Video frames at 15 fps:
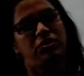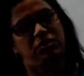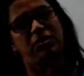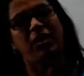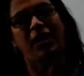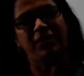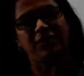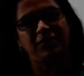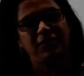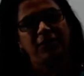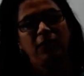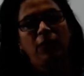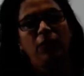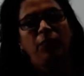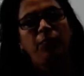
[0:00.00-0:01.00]
starts.
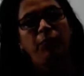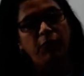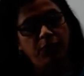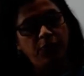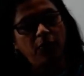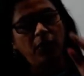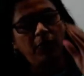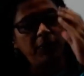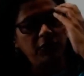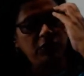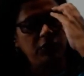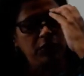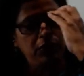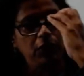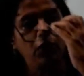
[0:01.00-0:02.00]
Before
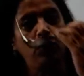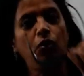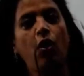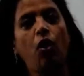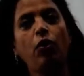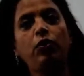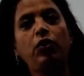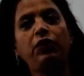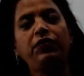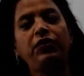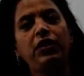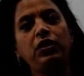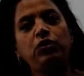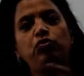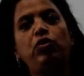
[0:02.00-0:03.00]
menstruation, lot of
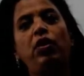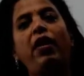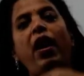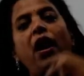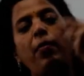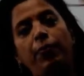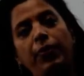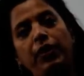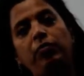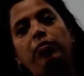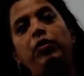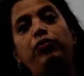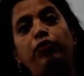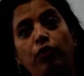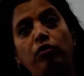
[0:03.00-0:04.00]
things would have happened
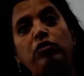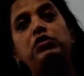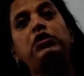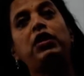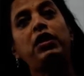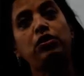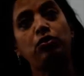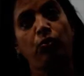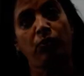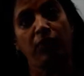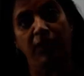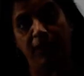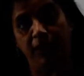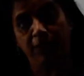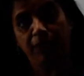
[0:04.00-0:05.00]
before stage
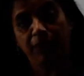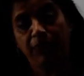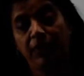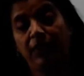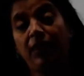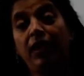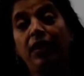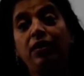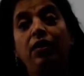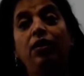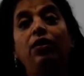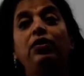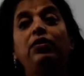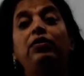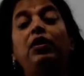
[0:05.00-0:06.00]
only. Right?
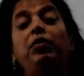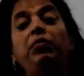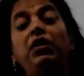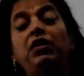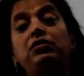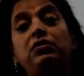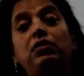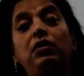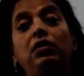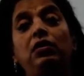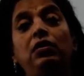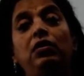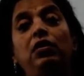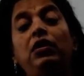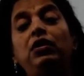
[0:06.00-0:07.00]
That means
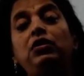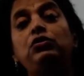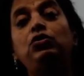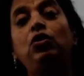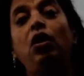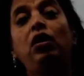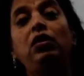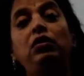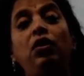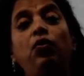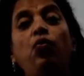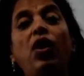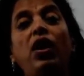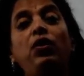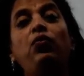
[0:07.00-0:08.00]
it is not the
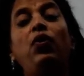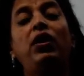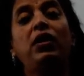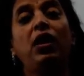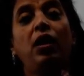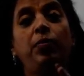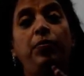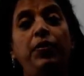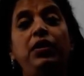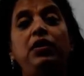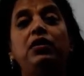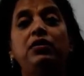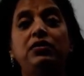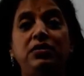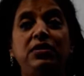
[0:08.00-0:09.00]
one what
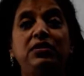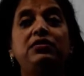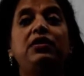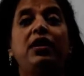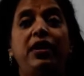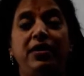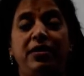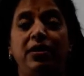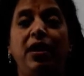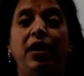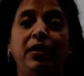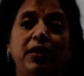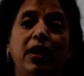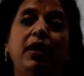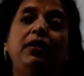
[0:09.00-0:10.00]
appears is right.
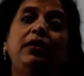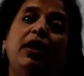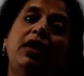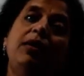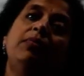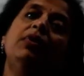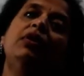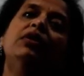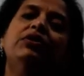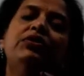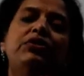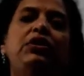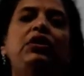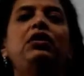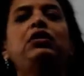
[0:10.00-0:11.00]
At that time,
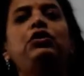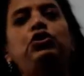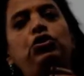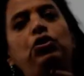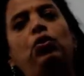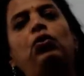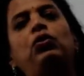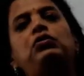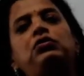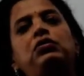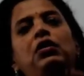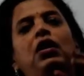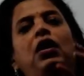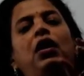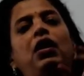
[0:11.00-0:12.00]
she shows
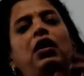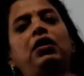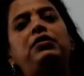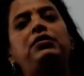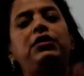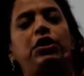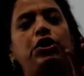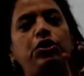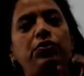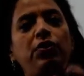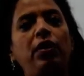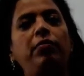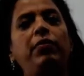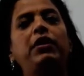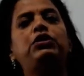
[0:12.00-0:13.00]
her sexual
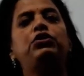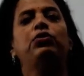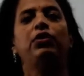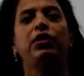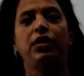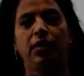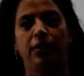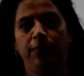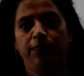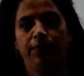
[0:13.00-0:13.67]
maturity